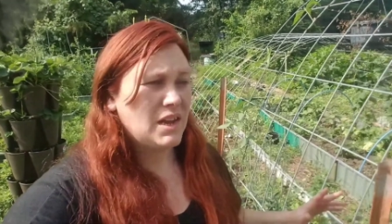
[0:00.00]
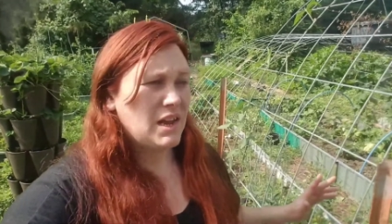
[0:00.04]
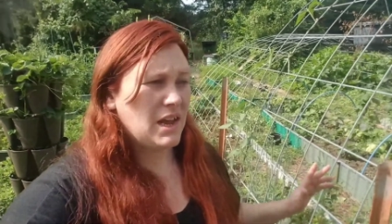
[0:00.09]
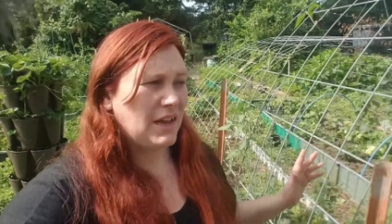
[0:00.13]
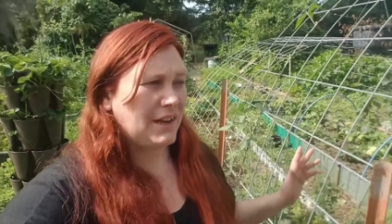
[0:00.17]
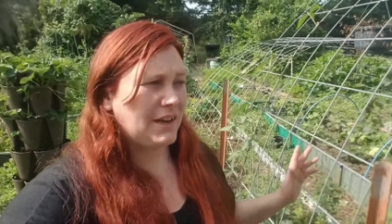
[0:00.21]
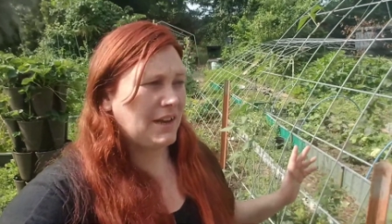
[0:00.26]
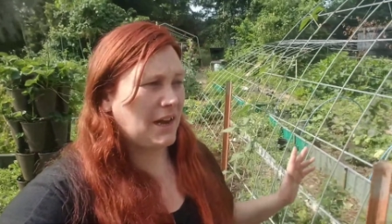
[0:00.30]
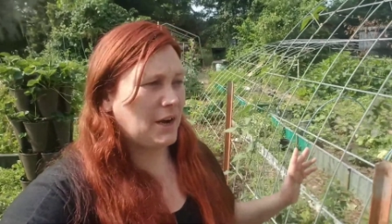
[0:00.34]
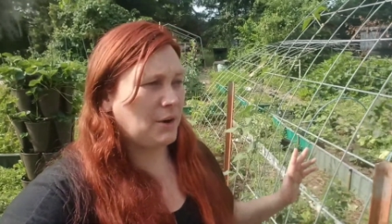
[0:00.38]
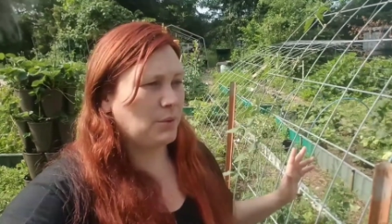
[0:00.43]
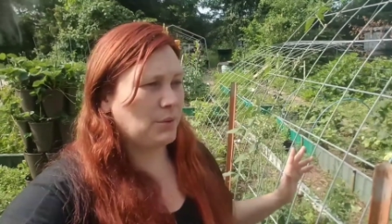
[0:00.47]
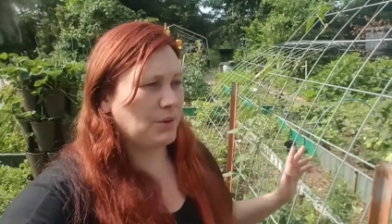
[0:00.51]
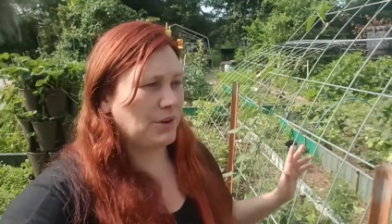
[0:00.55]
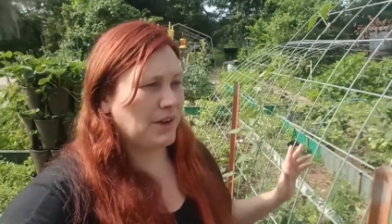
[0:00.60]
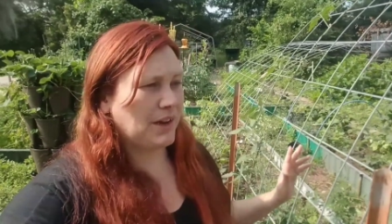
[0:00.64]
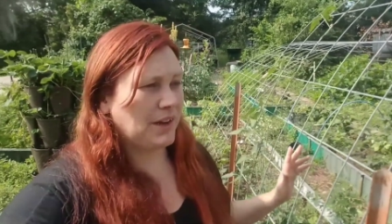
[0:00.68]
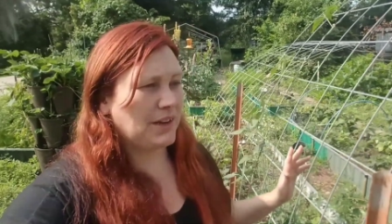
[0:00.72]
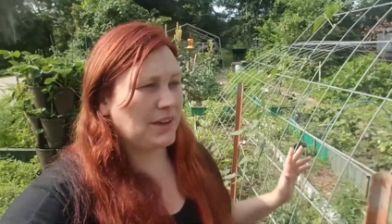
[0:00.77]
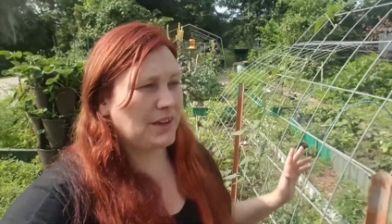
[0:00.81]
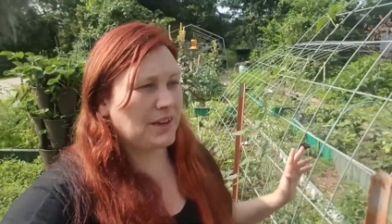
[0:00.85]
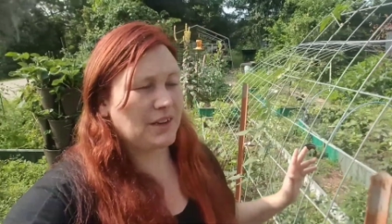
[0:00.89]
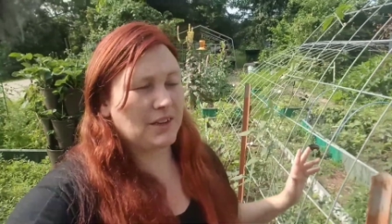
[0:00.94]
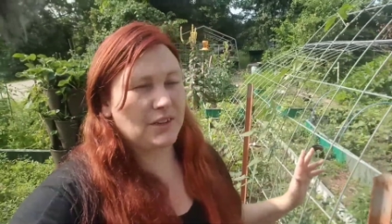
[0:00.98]
and now we're
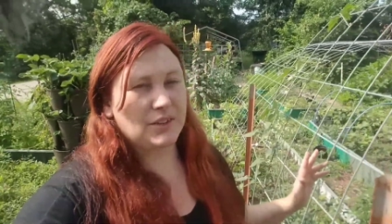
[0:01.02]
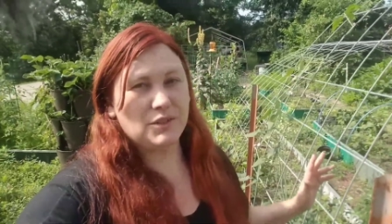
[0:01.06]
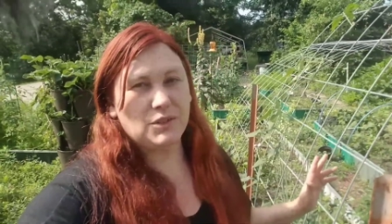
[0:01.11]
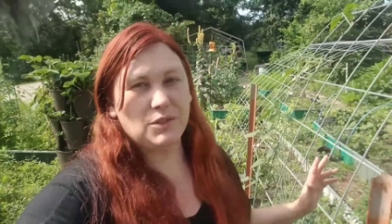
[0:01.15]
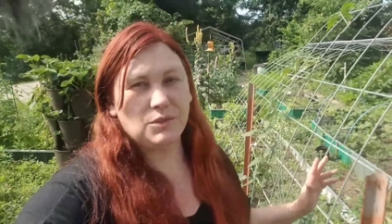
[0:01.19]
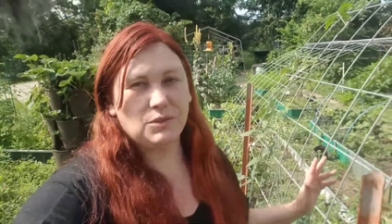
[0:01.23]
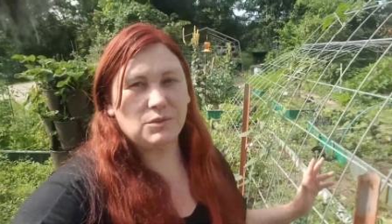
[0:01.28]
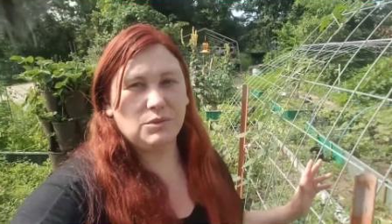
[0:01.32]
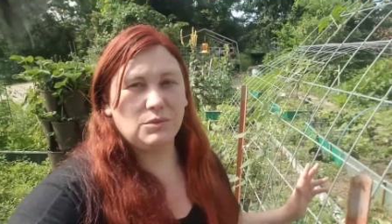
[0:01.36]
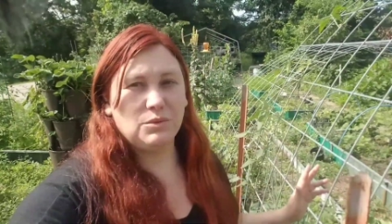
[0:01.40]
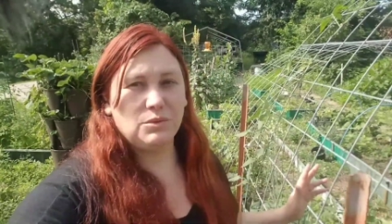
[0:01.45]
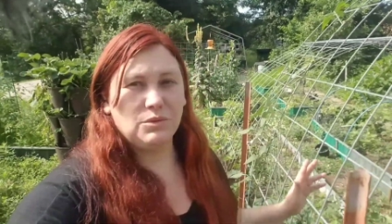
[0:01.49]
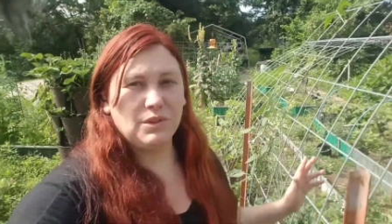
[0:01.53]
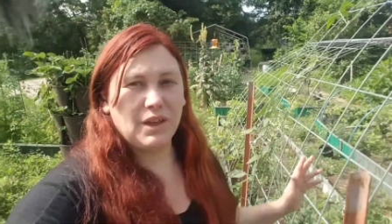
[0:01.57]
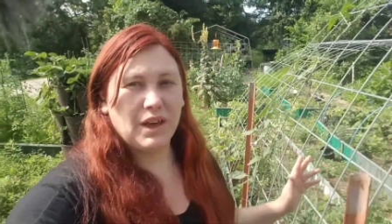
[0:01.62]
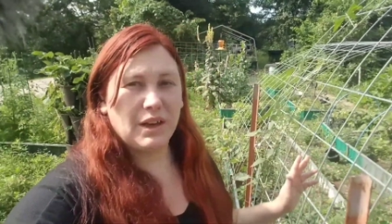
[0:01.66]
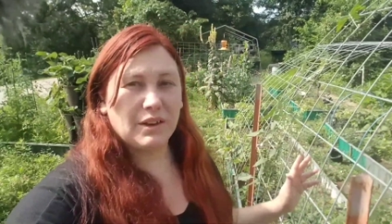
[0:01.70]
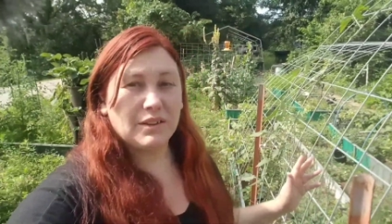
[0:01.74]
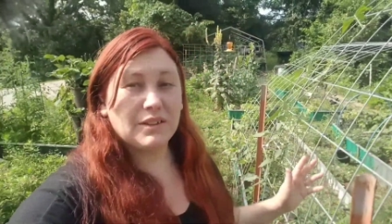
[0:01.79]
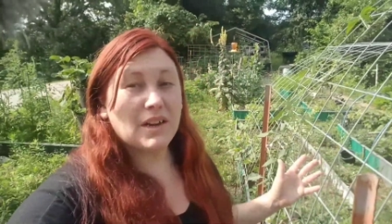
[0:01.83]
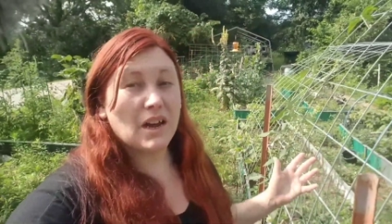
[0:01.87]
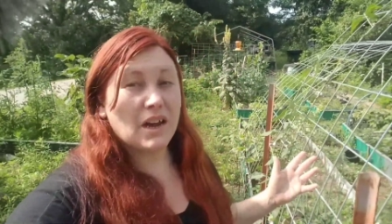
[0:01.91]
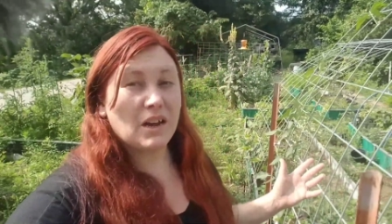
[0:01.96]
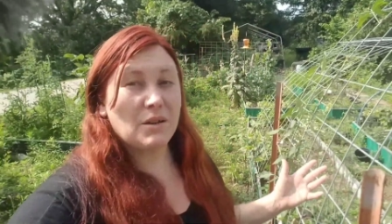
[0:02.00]
getting into
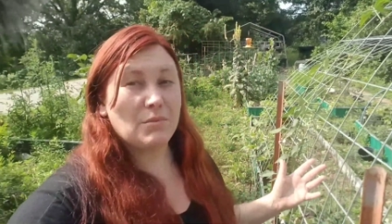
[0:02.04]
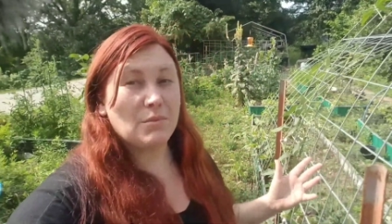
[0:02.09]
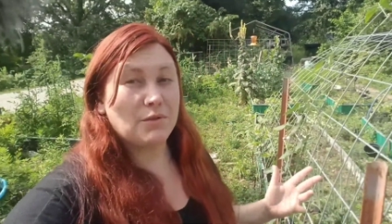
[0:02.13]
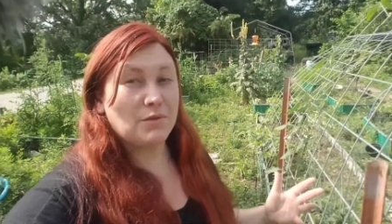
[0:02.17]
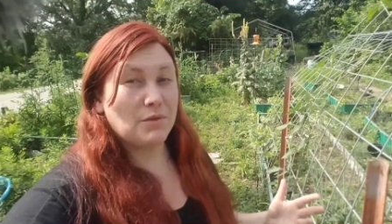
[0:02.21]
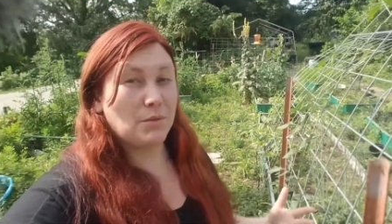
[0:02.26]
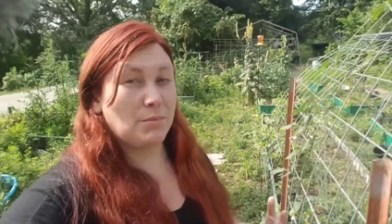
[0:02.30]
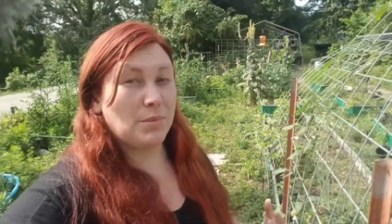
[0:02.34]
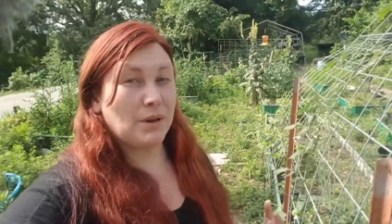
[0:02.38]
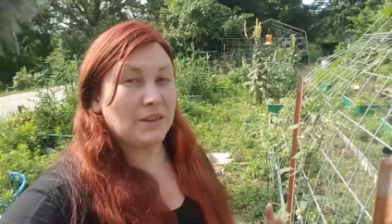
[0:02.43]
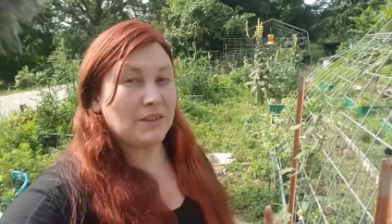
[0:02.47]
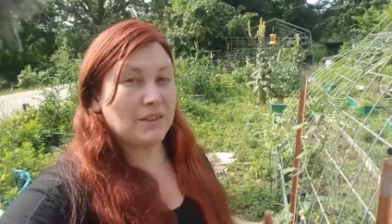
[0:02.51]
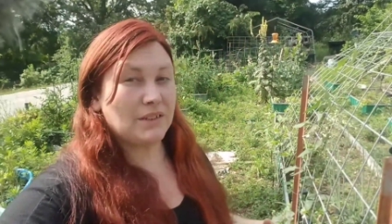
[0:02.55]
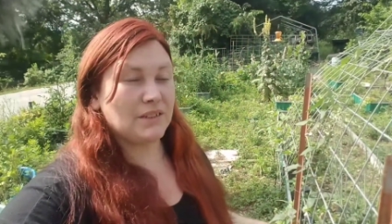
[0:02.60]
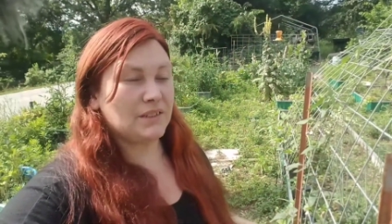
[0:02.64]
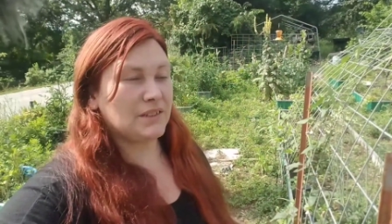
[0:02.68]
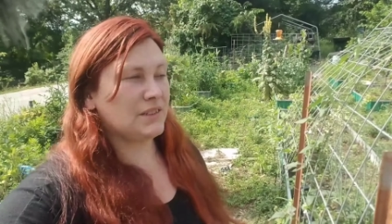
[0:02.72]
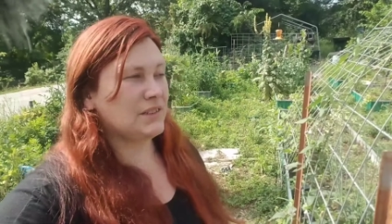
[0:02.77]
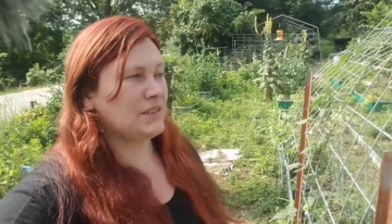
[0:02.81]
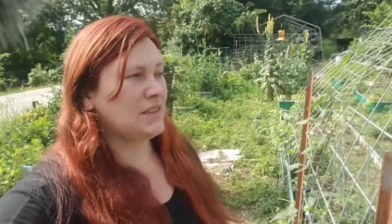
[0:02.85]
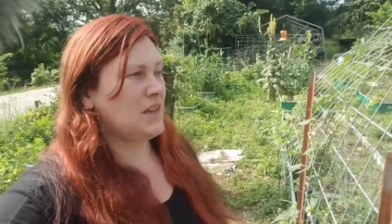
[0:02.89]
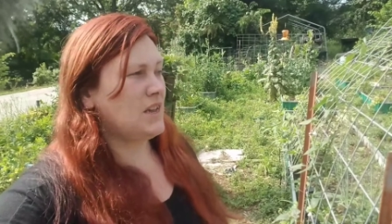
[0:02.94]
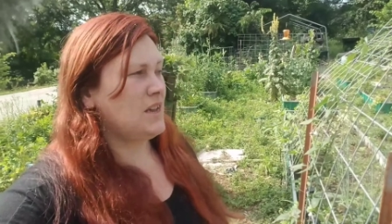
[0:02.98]
that time of abundance.